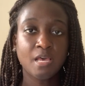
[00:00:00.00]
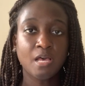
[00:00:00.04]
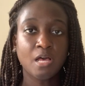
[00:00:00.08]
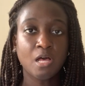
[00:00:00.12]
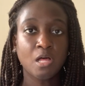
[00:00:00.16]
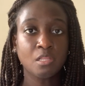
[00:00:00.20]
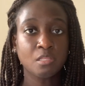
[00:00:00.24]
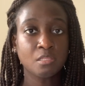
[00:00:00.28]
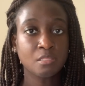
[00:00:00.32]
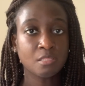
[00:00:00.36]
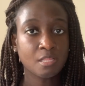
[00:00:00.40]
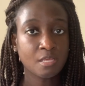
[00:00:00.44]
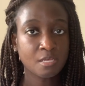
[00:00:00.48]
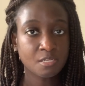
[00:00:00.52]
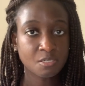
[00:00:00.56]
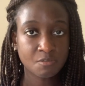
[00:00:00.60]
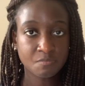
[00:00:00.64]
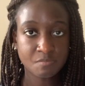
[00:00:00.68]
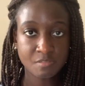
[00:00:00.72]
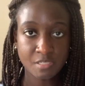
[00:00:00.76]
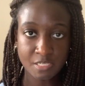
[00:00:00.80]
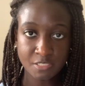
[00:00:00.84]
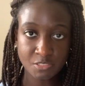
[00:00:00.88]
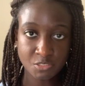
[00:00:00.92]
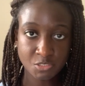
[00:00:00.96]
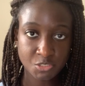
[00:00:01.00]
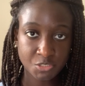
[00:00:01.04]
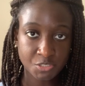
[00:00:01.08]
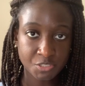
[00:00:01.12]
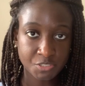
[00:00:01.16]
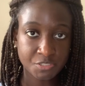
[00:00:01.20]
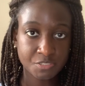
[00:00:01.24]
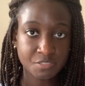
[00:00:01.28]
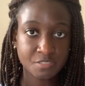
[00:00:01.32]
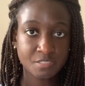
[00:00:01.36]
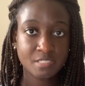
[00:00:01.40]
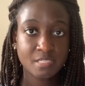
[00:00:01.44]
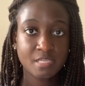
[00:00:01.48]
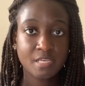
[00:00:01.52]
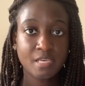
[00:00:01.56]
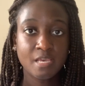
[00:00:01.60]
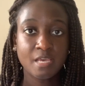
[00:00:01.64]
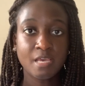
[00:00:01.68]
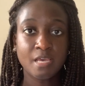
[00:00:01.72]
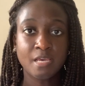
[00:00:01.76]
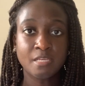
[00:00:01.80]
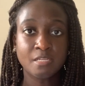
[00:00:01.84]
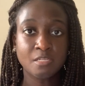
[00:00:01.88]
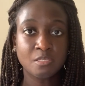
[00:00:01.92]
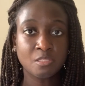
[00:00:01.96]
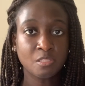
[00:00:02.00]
a lot of dentures, and